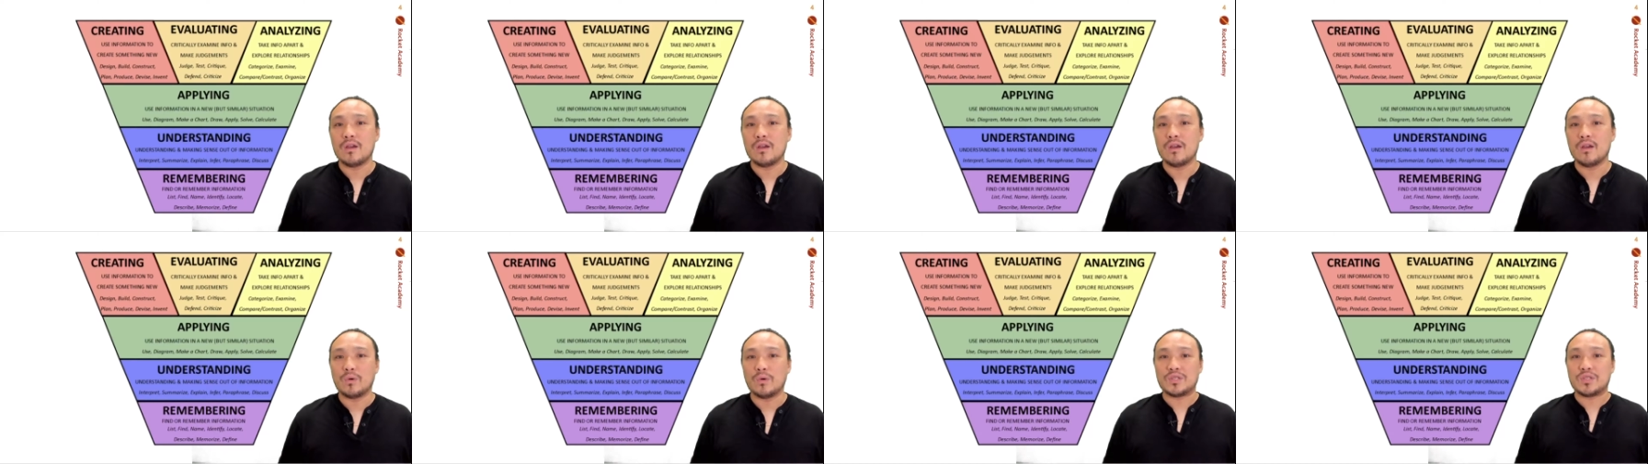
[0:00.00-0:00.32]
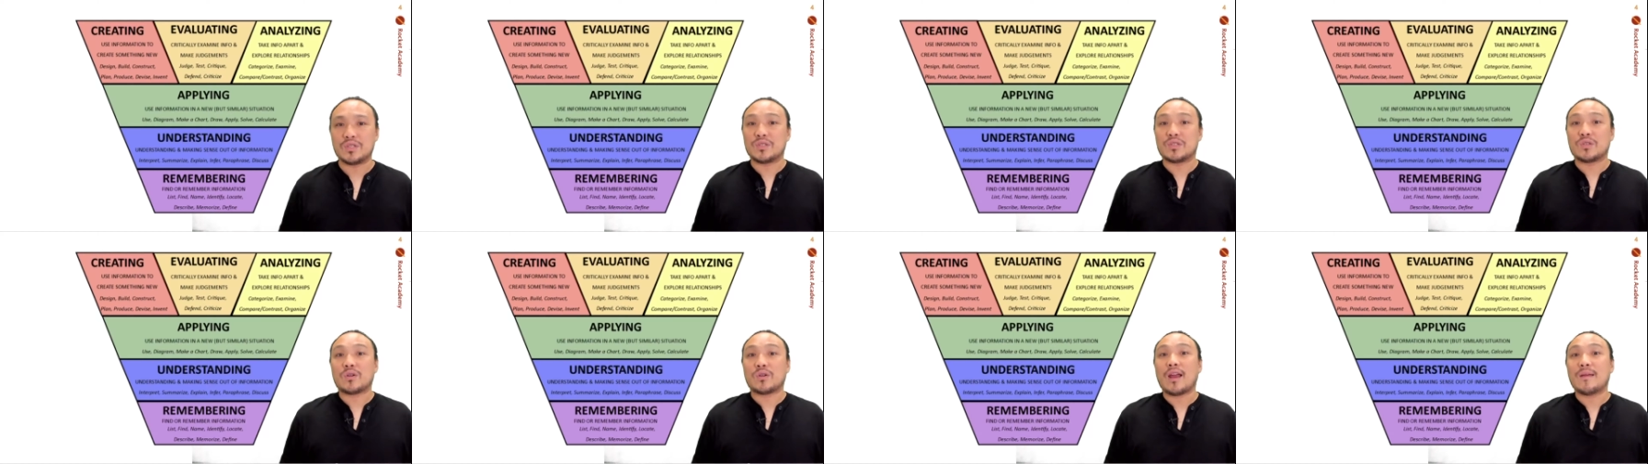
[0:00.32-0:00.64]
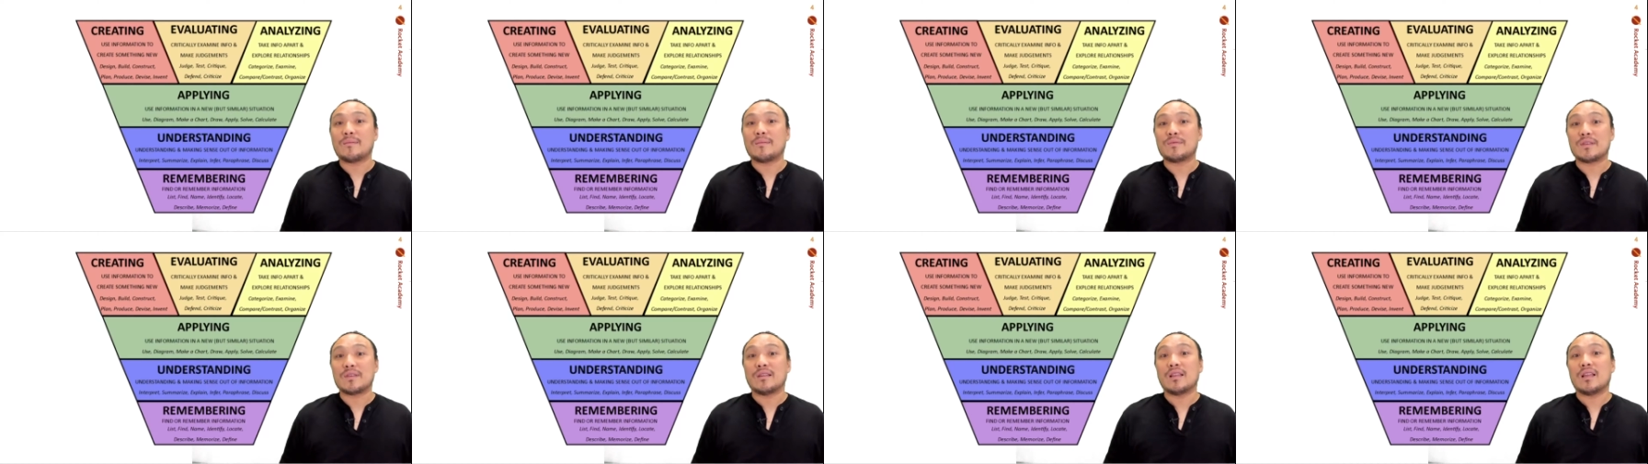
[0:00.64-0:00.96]
which
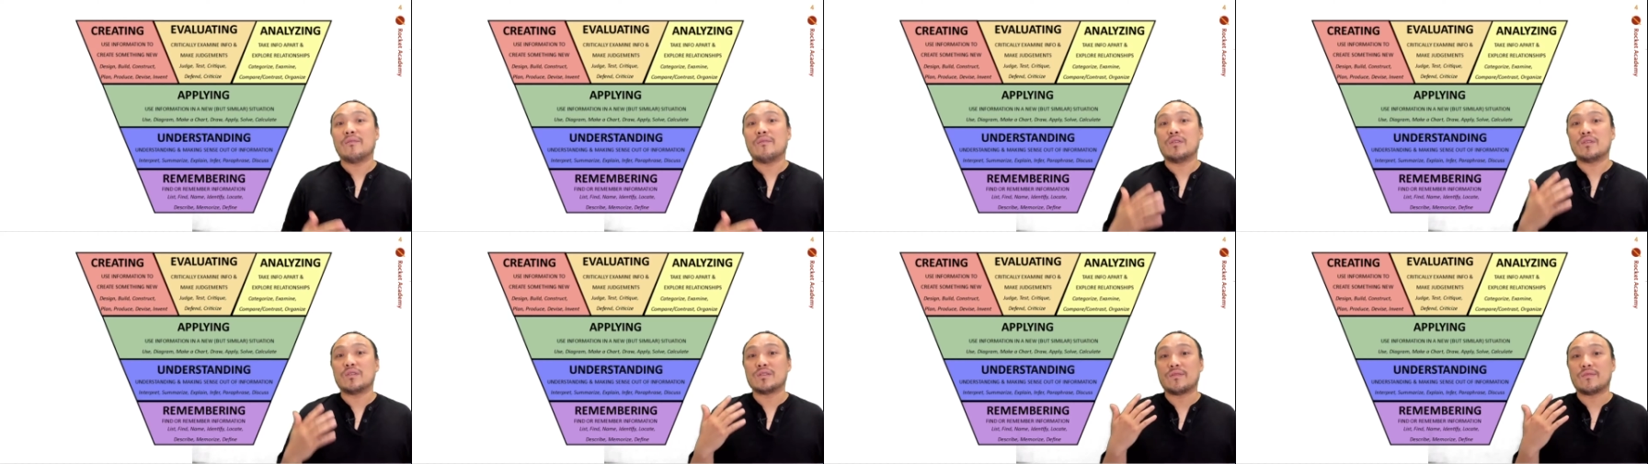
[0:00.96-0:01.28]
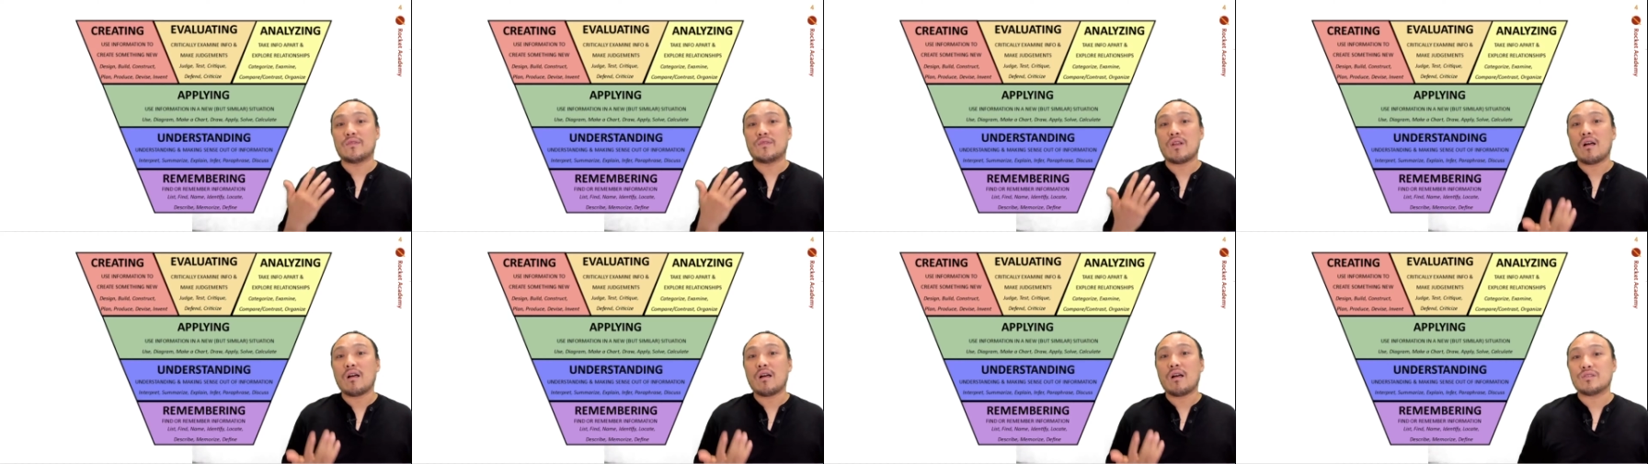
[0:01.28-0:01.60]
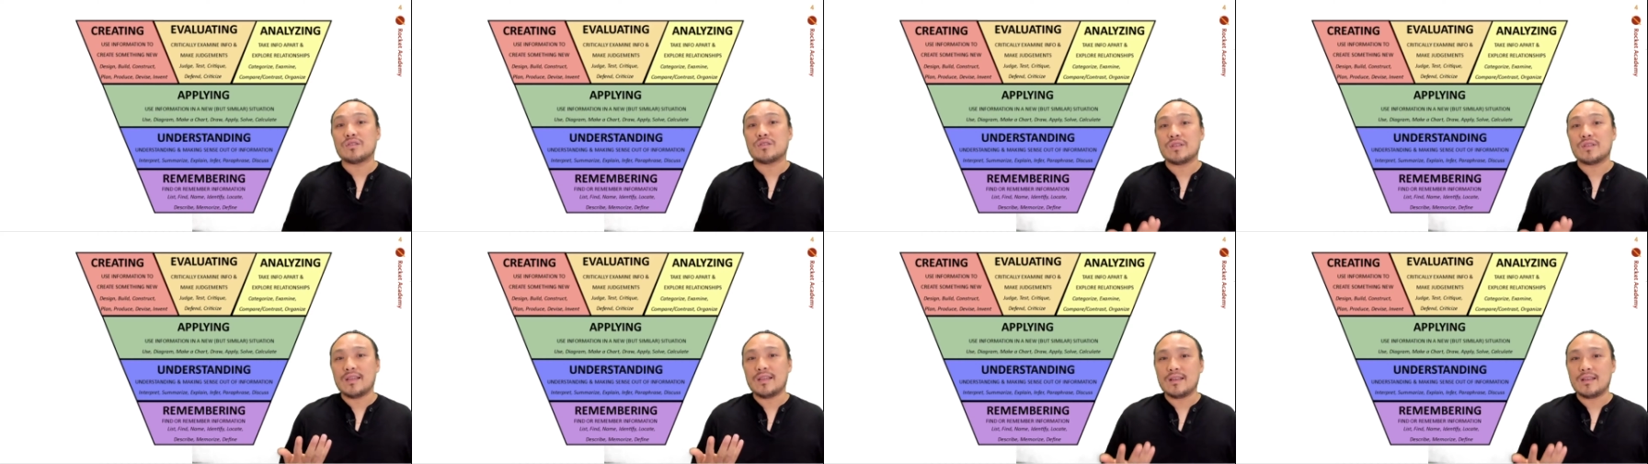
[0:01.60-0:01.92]
describes the levels of
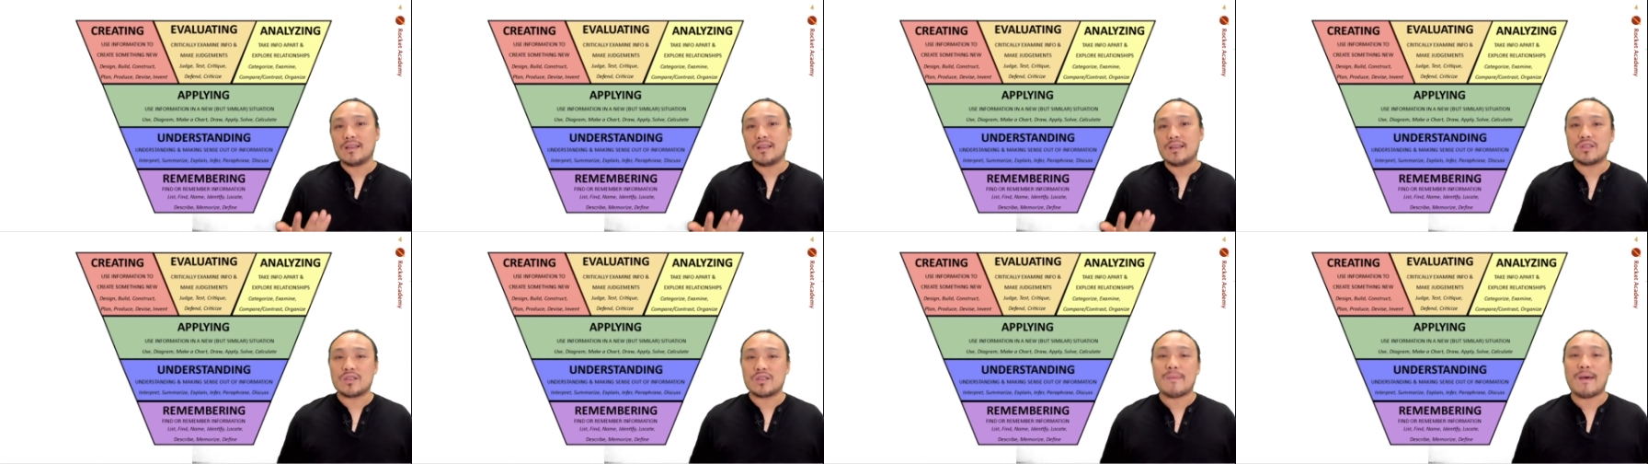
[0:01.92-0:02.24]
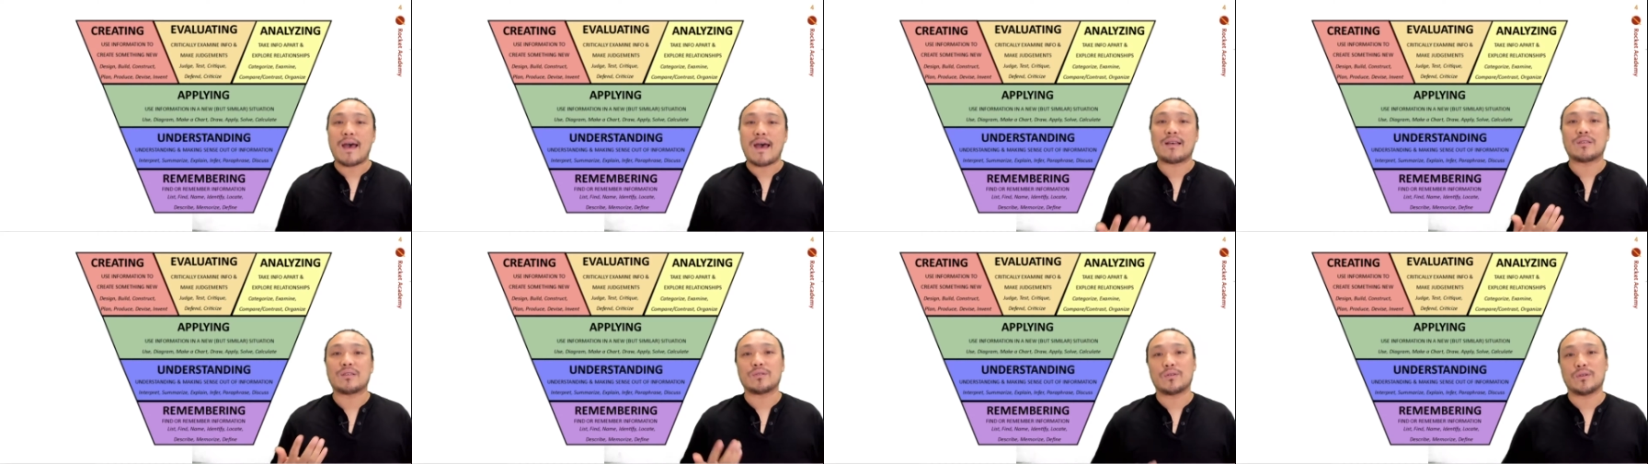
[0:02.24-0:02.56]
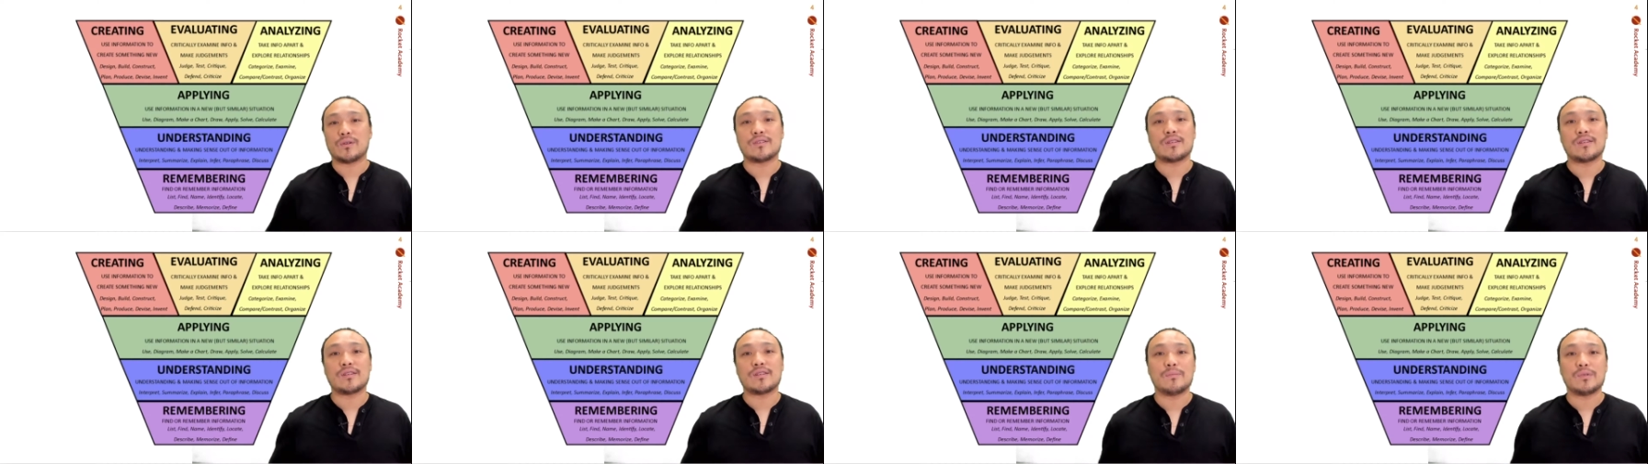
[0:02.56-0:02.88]
knowledge needed to master
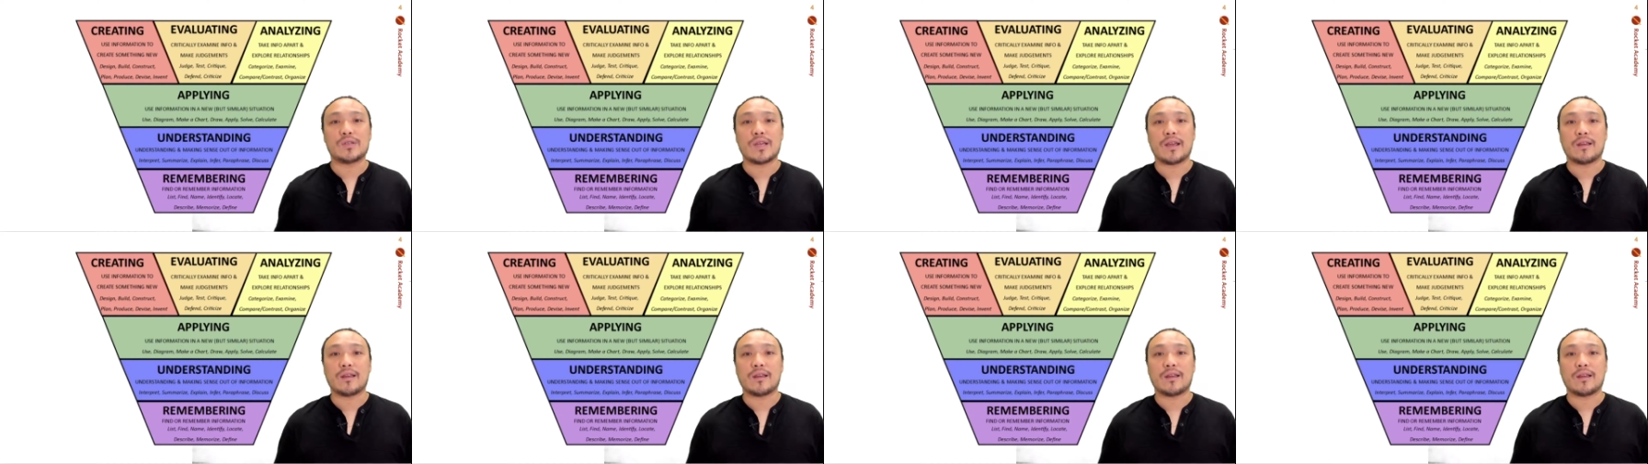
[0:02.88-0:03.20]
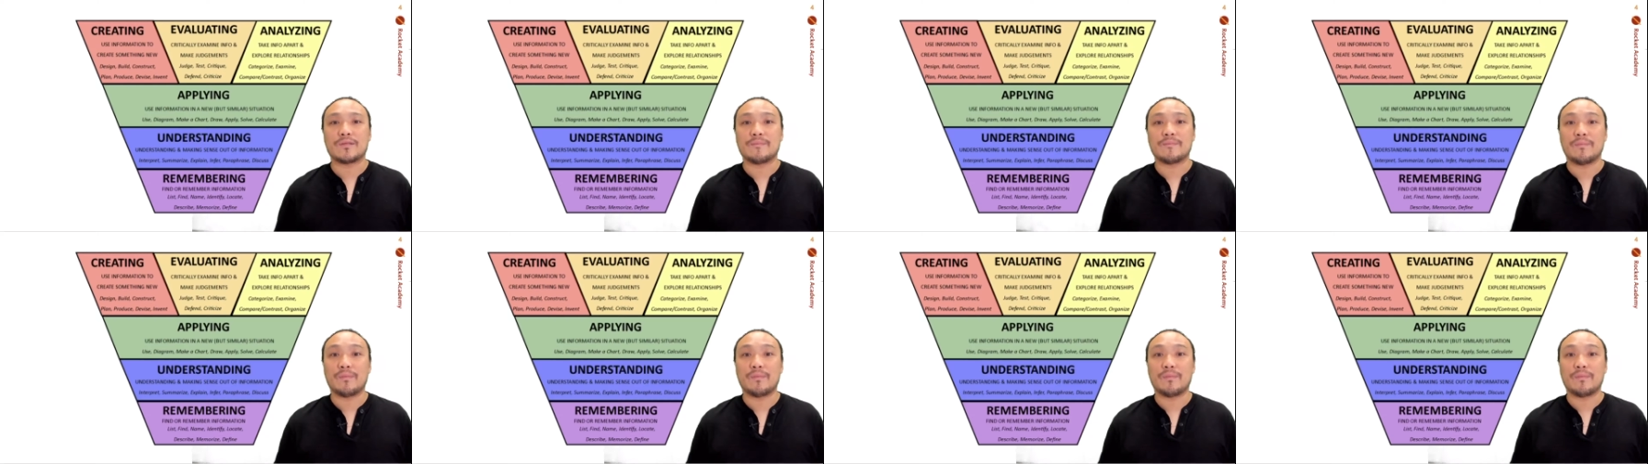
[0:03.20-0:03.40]
a subject.